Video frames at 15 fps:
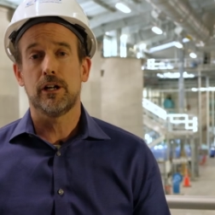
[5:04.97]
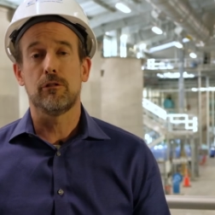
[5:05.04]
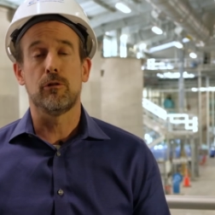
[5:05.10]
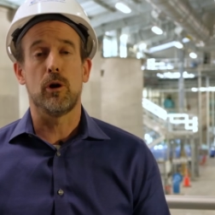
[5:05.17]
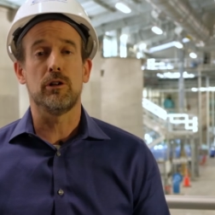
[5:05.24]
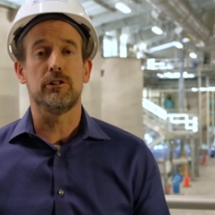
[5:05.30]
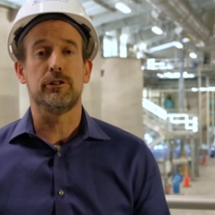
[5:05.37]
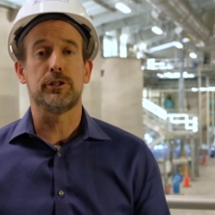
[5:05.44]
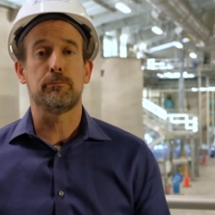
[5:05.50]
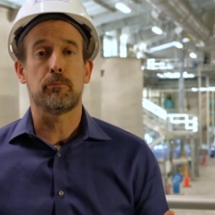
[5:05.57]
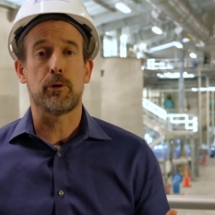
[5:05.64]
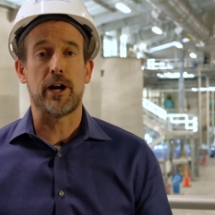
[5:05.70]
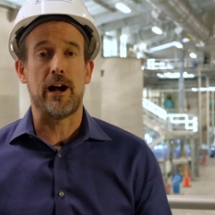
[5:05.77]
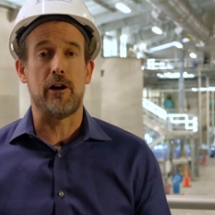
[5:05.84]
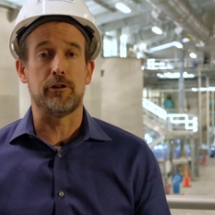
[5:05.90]
Carollo is
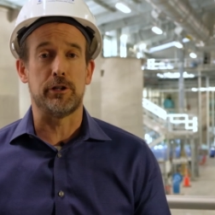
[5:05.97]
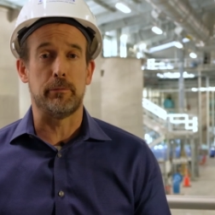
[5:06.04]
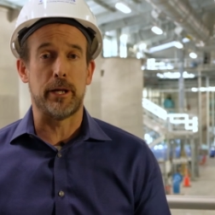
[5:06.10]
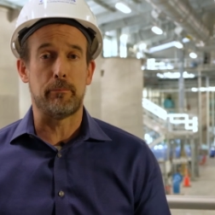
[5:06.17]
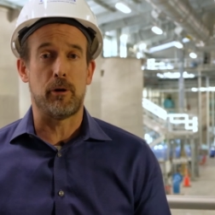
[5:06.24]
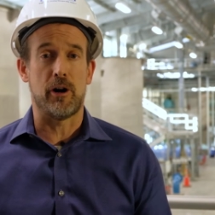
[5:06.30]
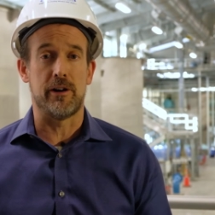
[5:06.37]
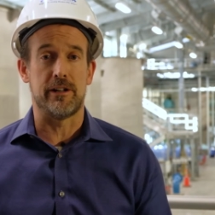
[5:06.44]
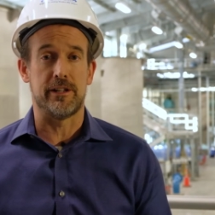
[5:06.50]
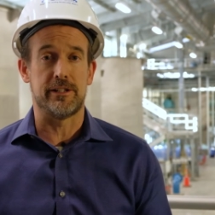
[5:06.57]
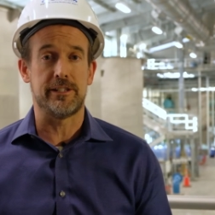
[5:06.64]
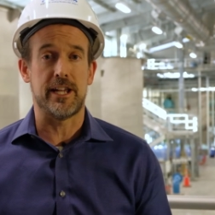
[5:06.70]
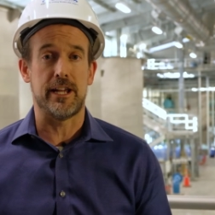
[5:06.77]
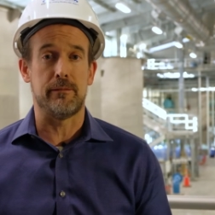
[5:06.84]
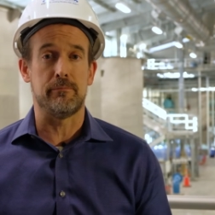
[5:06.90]
proud to be part of
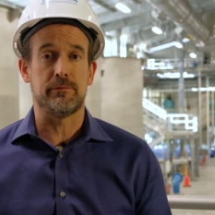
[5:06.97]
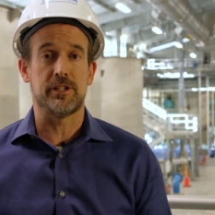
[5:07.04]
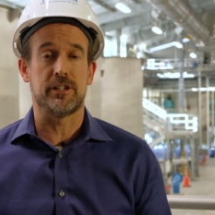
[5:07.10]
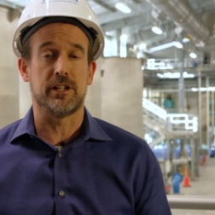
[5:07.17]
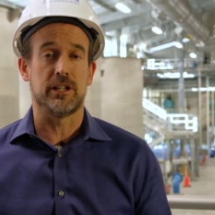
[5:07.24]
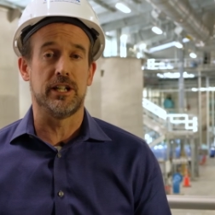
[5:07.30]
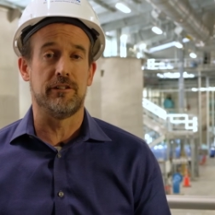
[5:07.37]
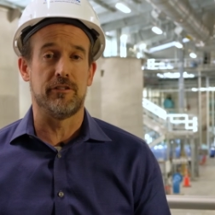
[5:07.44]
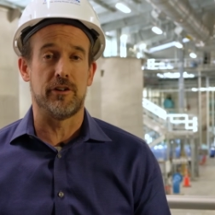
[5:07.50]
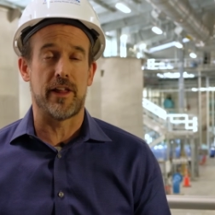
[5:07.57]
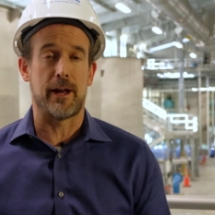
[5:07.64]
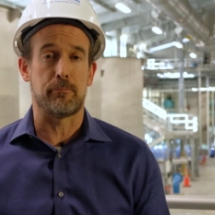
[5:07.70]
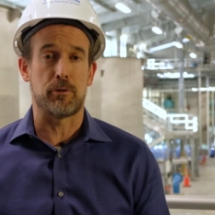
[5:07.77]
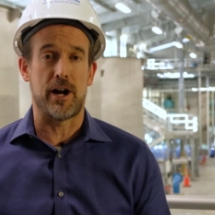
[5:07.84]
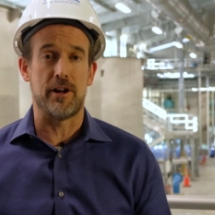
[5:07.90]
the team to deliver
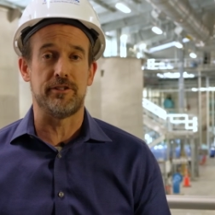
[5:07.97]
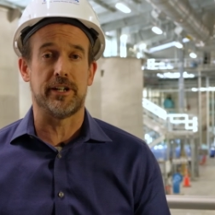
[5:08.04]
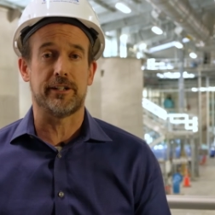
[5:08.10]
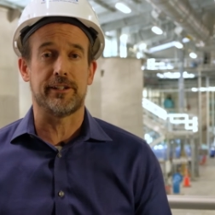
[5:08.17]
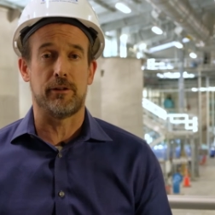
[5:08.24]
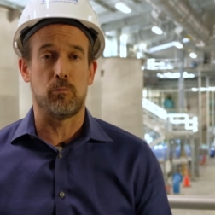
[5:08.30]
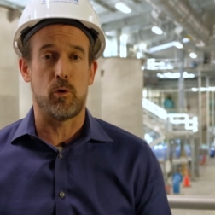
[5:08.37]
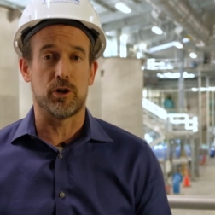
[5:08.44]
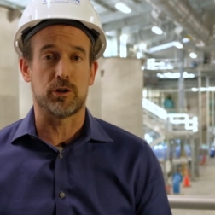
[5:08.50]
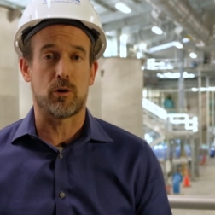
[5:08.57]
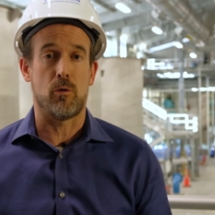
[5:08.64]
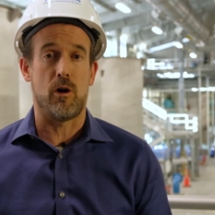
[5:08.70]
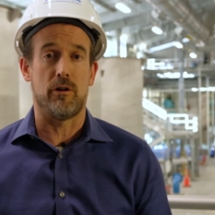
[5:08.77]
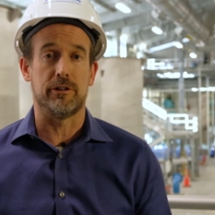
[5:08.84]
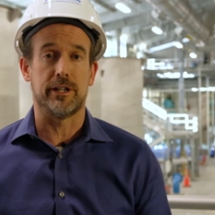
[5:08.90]
that project and water
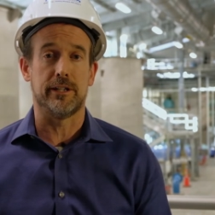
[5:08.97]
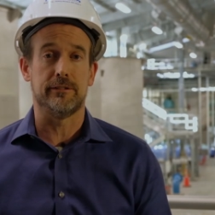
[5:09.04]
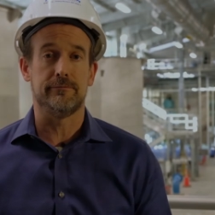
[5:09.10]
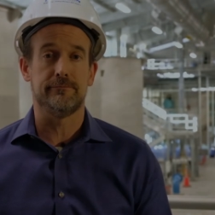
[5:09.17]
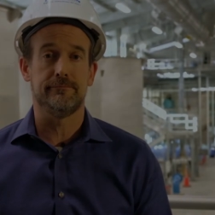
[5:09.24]
quality.